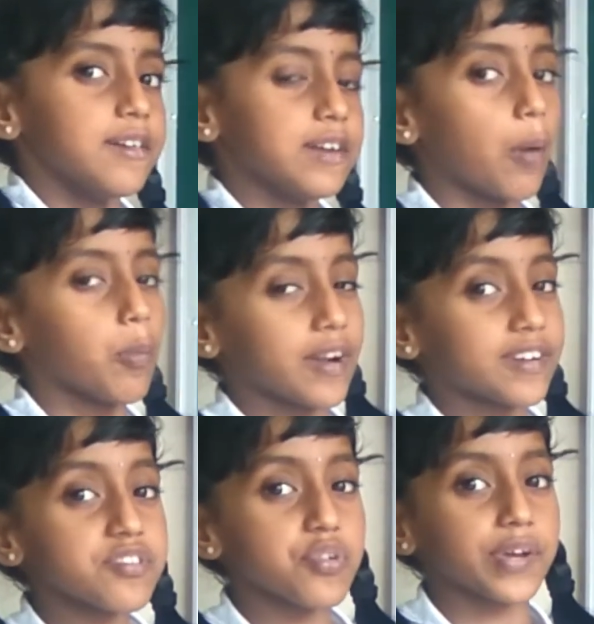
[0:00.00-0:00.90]
Now
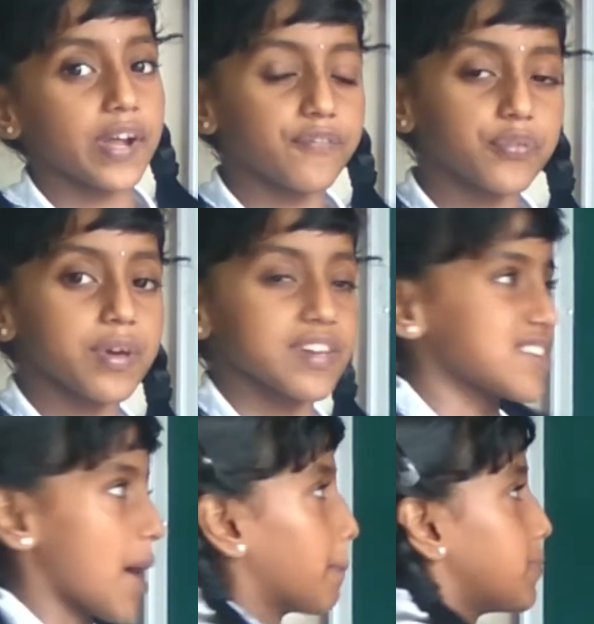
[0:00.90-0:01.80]
let us look at few
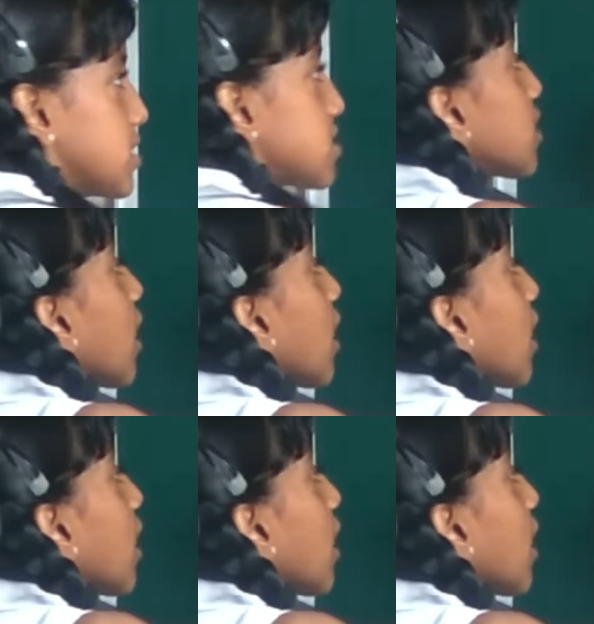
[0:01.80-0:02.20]
examples.